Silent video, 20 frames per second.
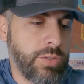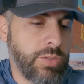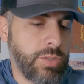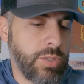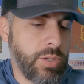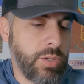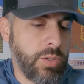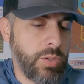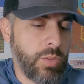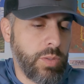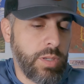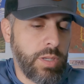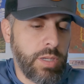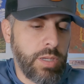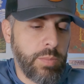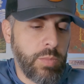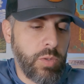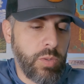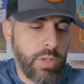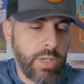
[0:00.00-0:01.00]
So
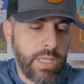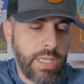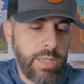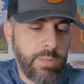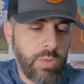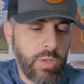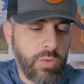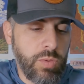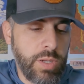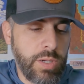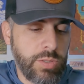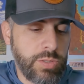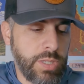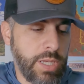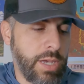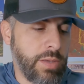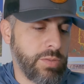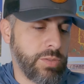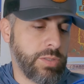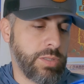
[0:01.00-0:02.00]
in order to keep the critters
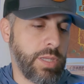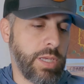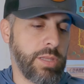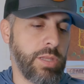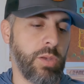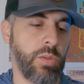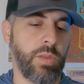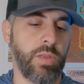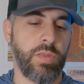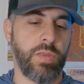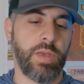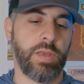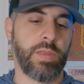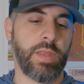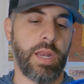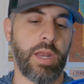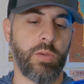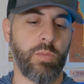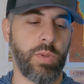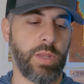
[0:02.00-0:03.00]
out, it's like the only thing
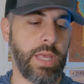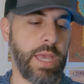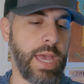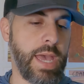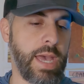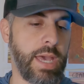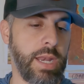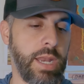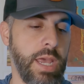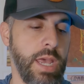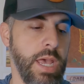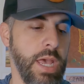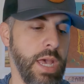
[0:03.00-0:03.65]
that I really had.